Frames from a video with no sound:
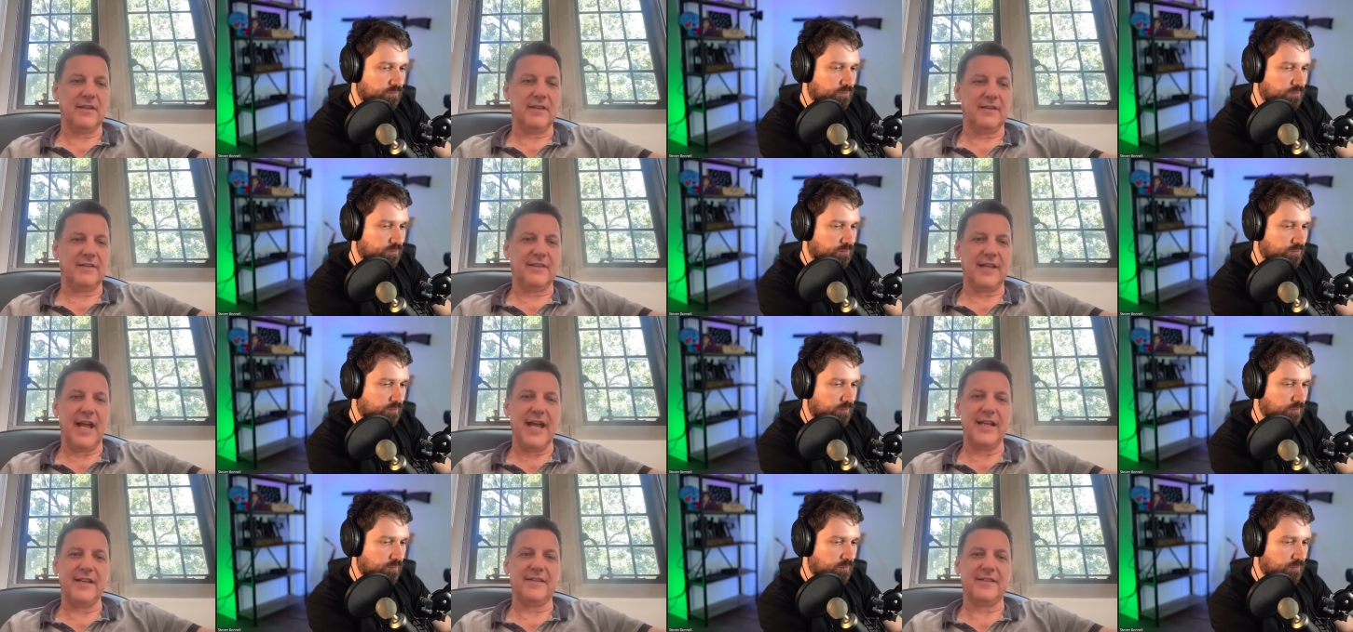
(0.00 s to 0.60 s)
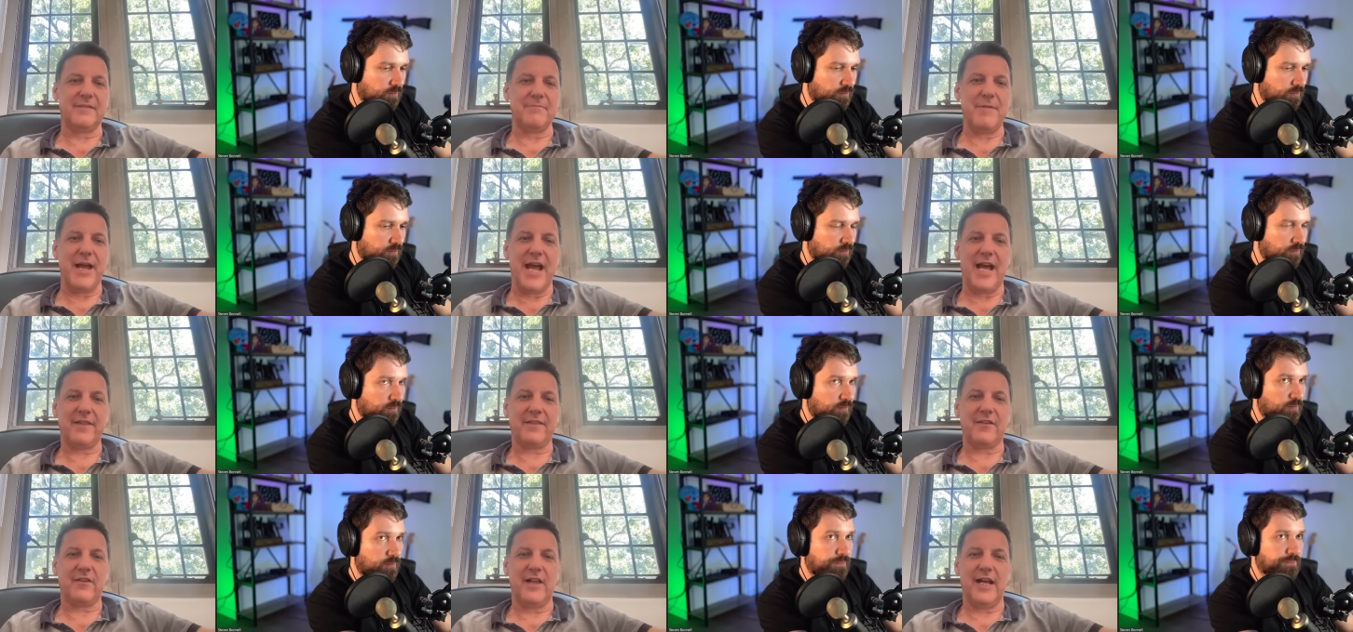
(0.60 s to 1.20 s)
Speaker 1: science and
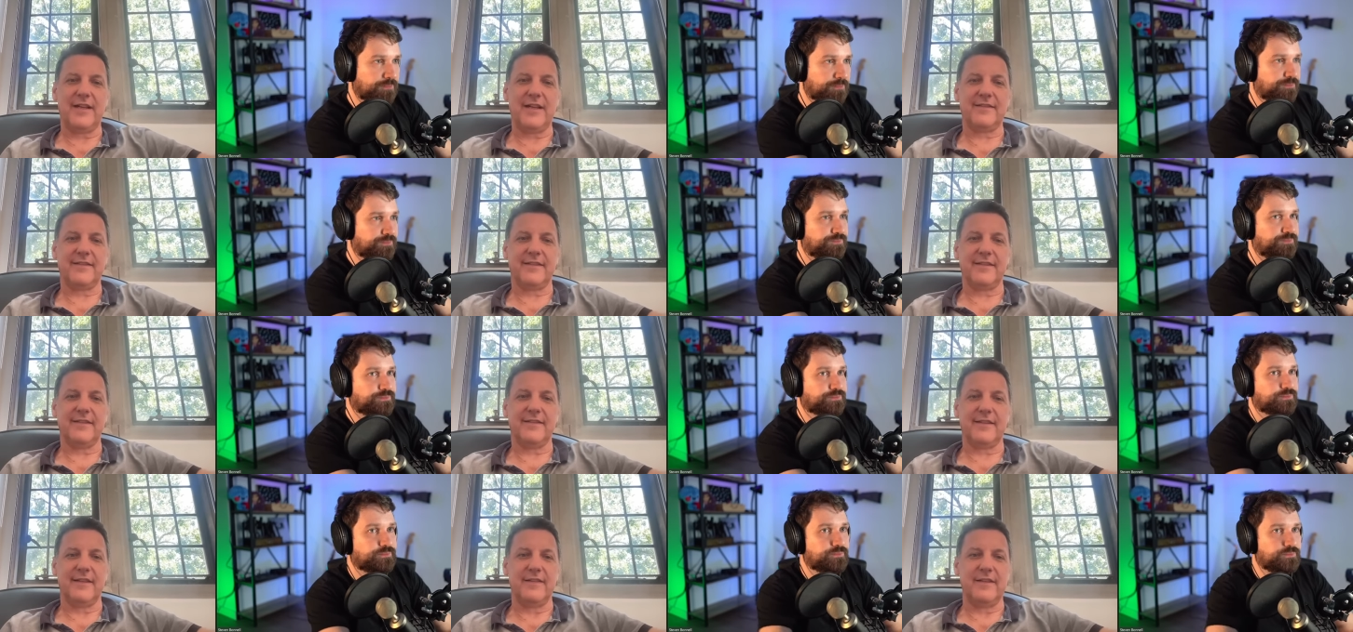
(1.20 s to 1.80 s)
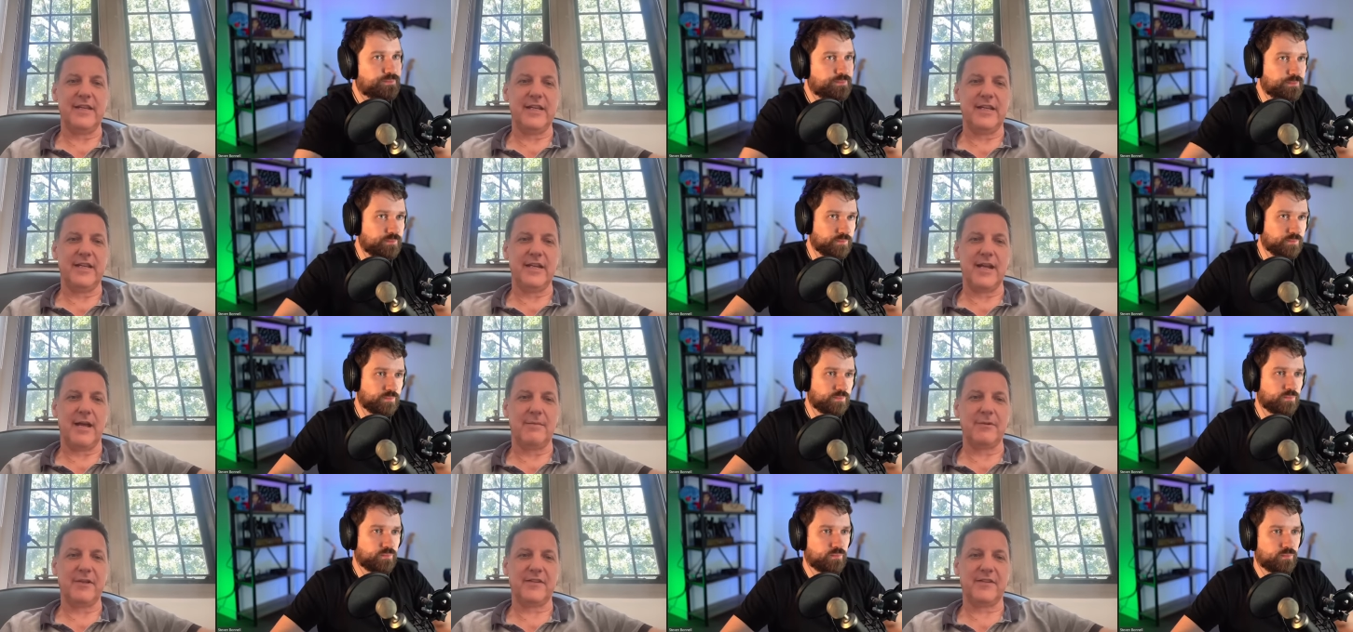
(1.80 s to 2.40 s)
math classes and the
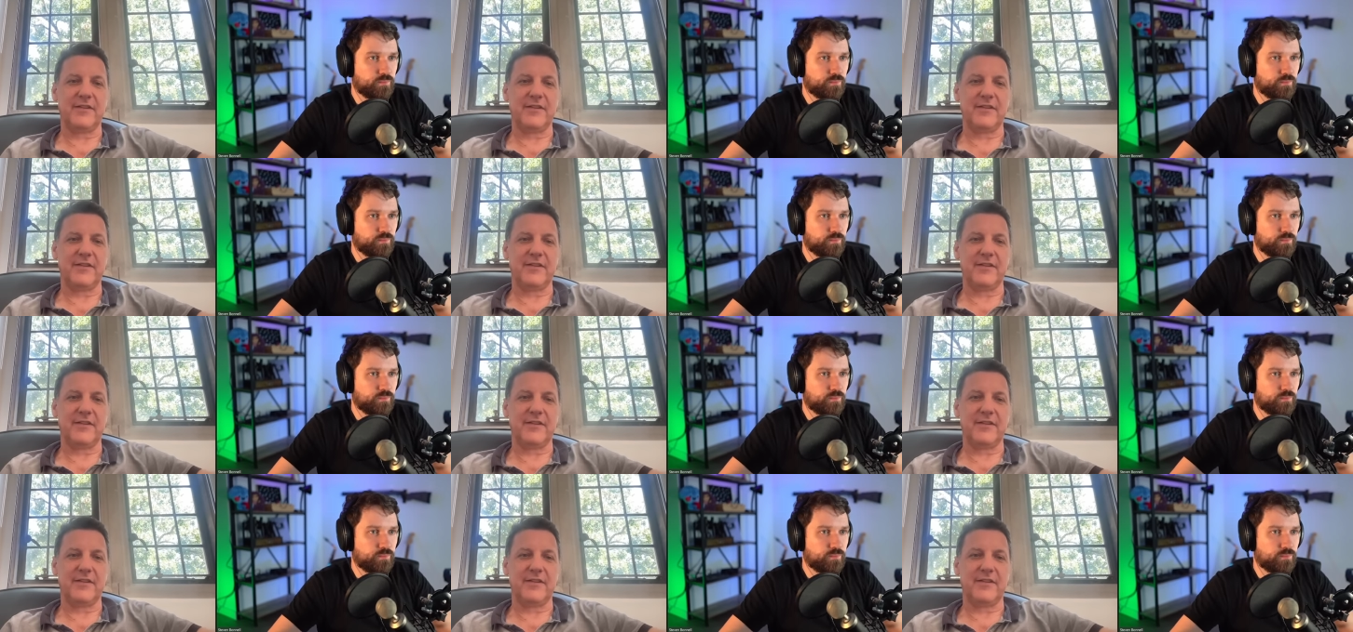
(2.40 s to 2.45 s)
economics